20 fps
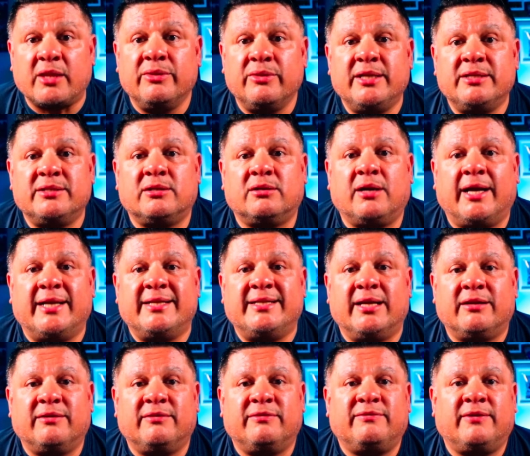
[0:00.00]
These are
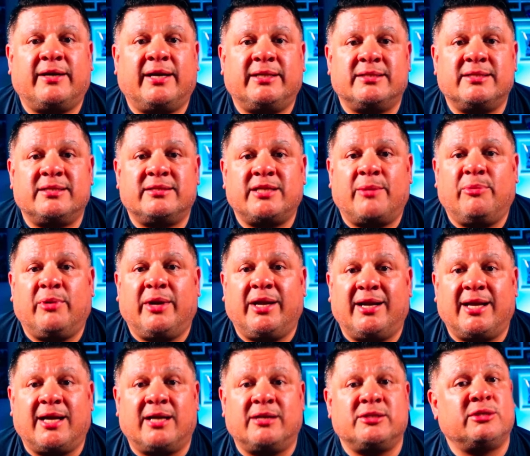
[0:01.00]
identified and
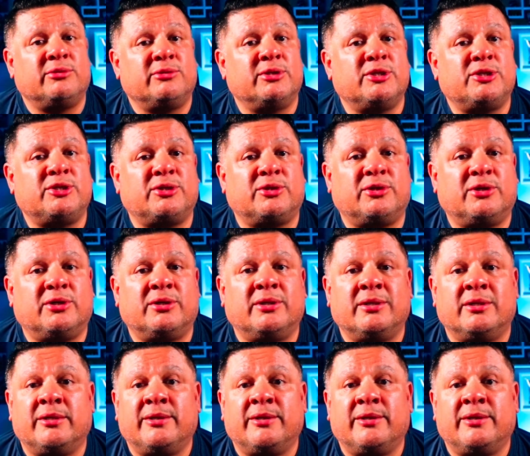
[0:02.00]
separated out to ensure